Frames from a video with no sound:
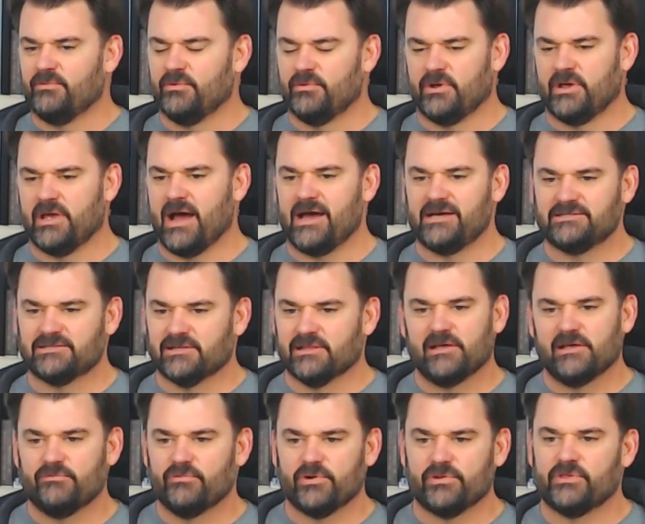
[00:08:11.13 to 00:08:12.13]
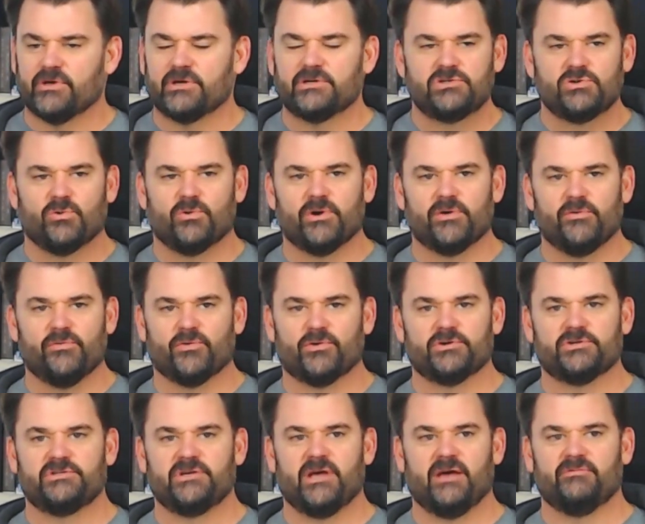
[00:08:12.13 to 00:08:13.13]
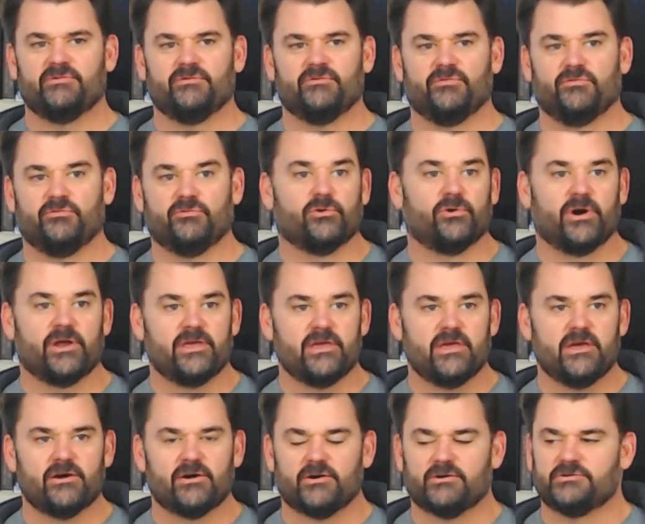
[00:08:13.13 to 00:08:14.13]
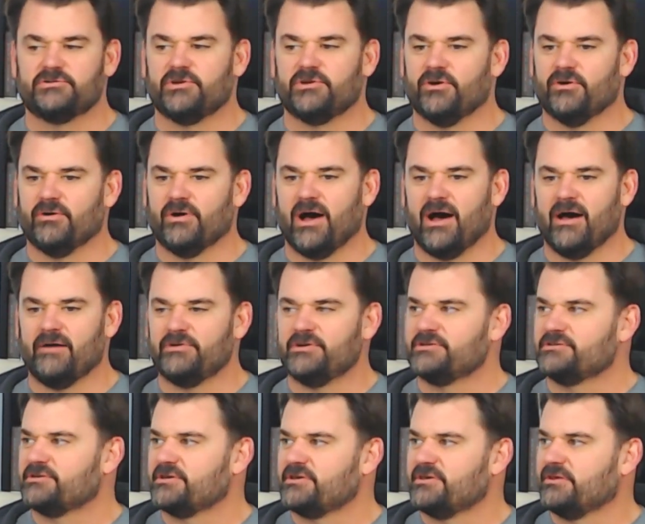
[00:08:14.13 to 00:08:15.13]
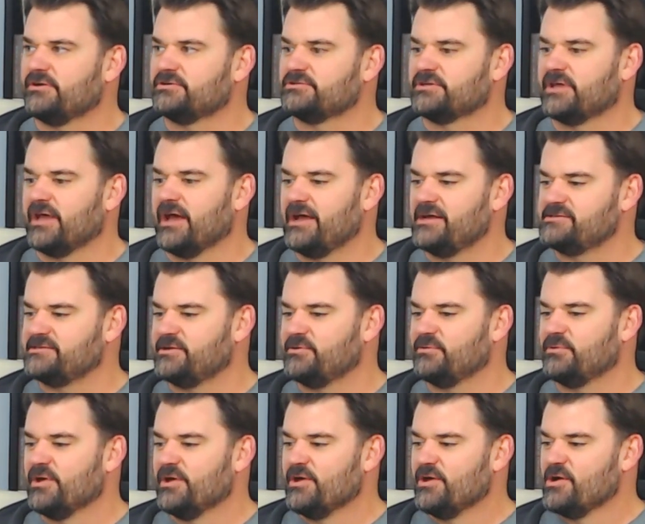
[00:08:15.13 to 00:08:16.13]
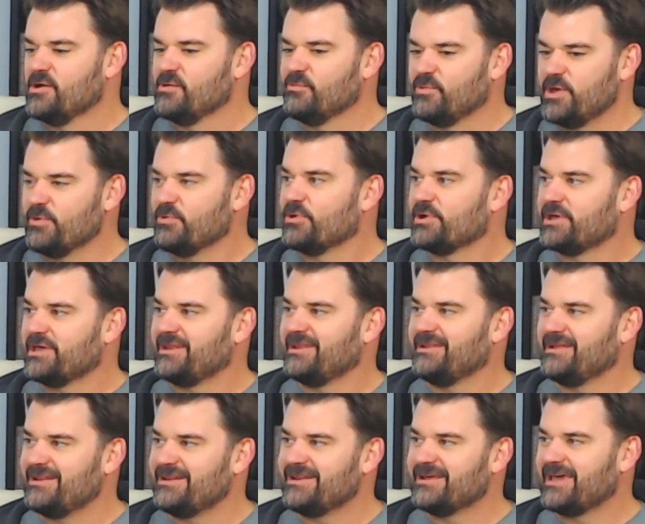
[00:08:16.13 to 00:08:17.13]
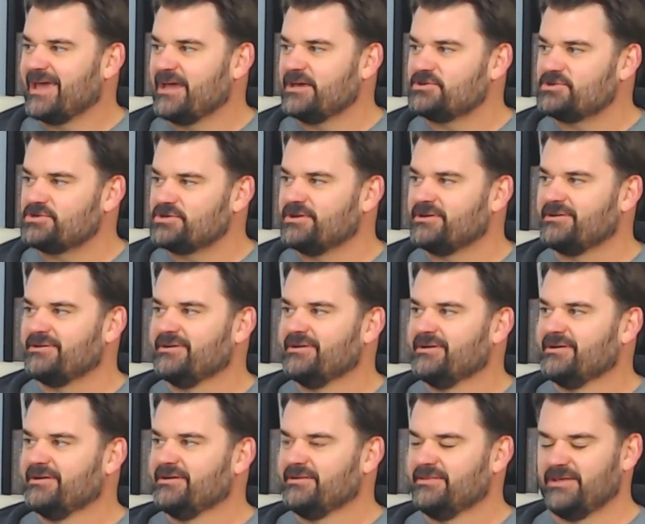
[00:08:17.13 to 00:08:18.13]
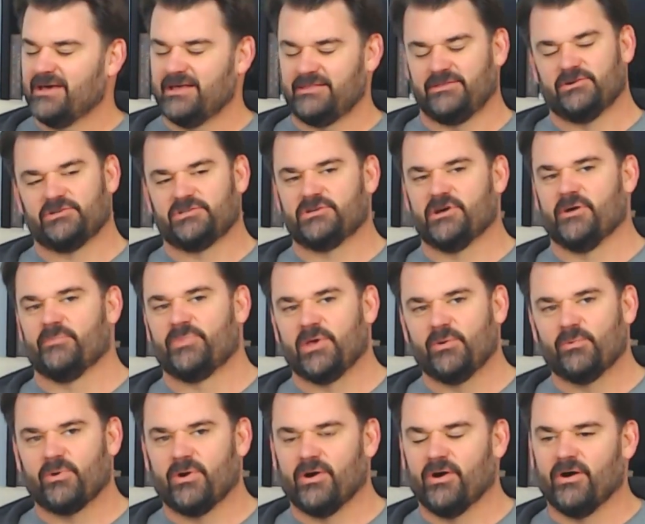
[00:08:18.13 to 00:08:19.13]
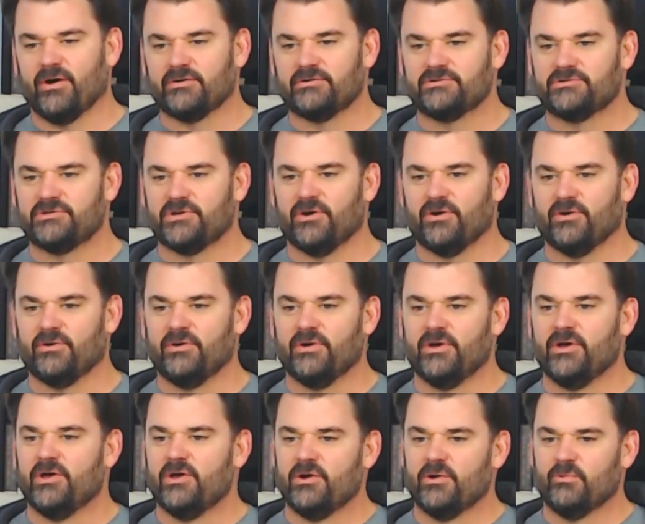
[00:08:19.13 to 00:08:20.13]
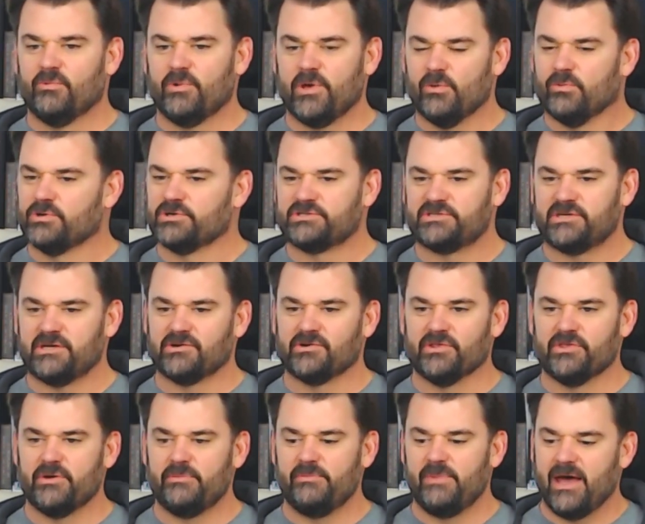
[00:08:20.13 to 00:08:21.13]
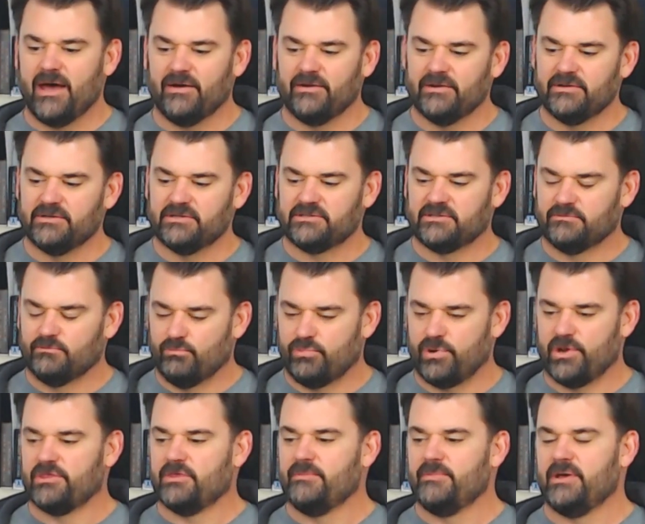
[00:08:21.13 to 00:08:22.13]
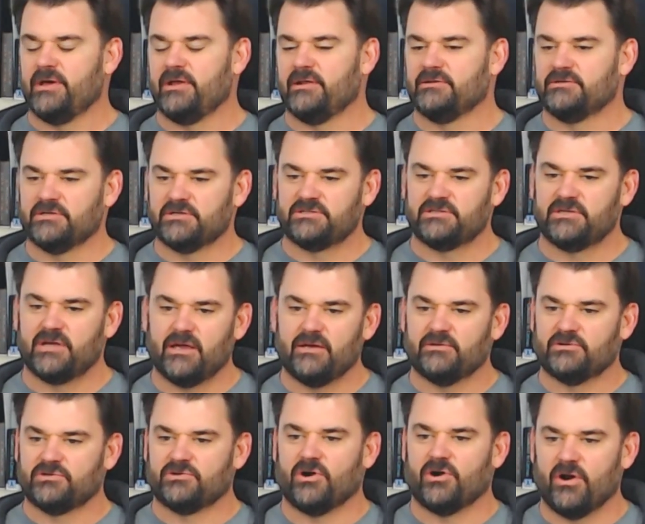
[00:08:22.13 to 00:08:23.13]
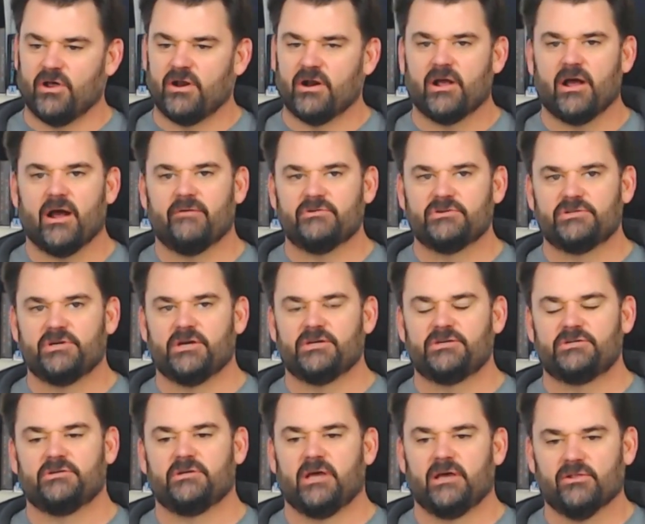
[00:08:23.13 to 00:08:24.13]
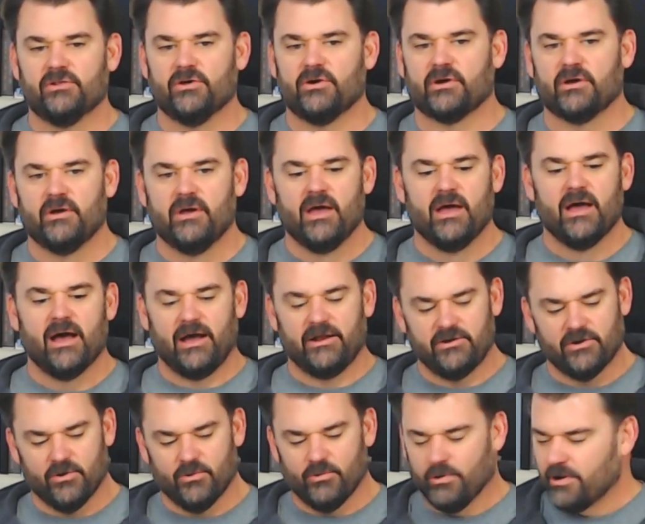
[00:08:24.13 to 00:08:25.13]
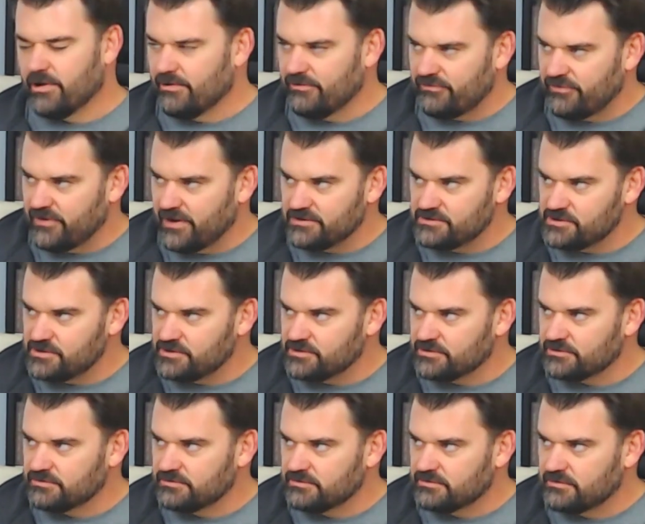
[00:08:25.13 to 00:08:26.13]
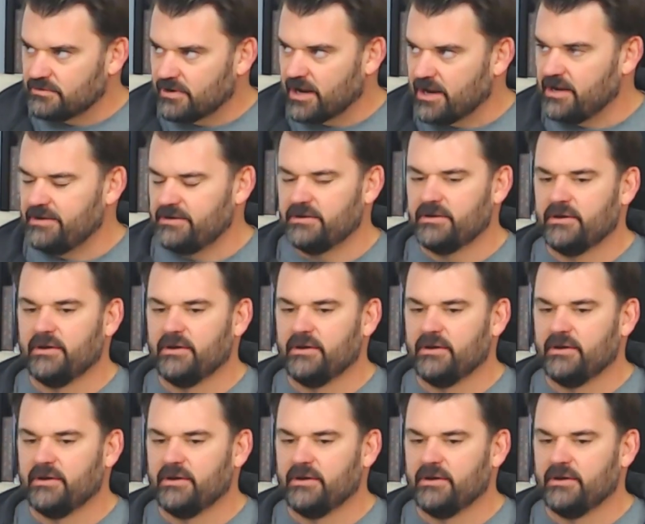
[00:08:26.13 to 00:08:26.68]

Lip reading: guys live with us 24/7 for a year. So obviously there's guys that we will get an indication that there's something wrong. So we will single them out and bring them in and just start on a conversation. Hey, look, I don't want to offend you, right?